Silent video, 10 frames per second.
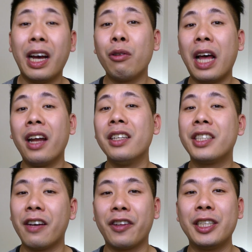Now that is
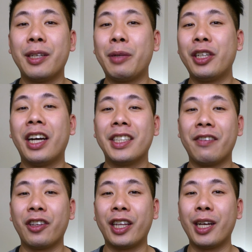definitely something you guys
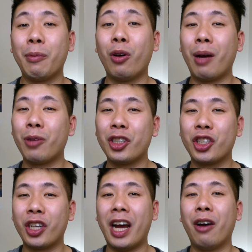have to think about. I'm not
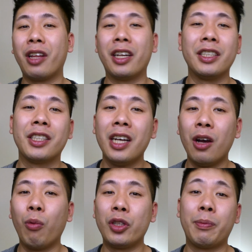sure how that is
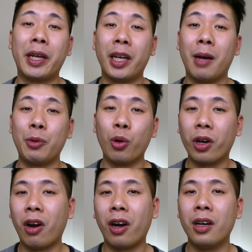when you're picking up
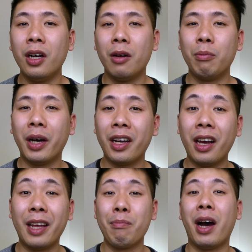your car,
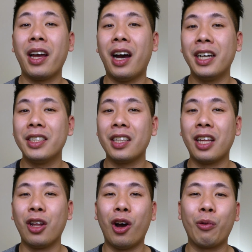but in my eyes,
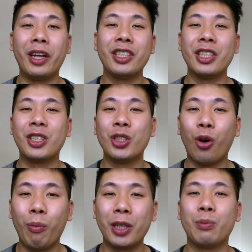the long range is
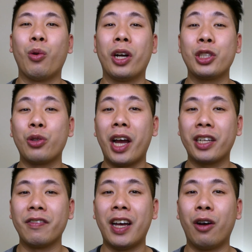so much more
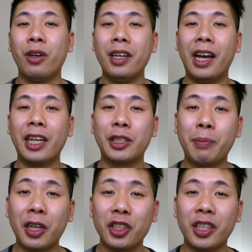attractive now,
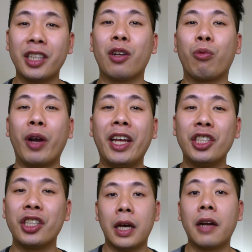especially the
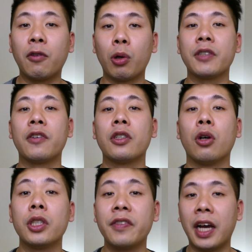range. And of course, for
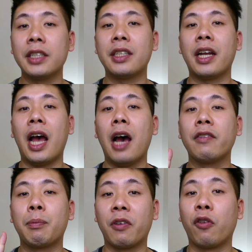those of you guys that
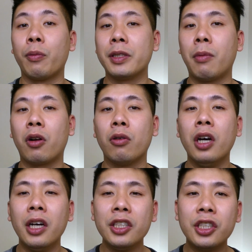have the performance model,
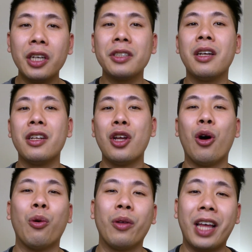just
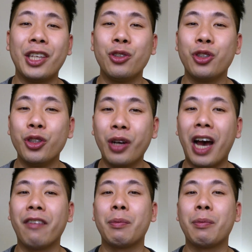know that you do have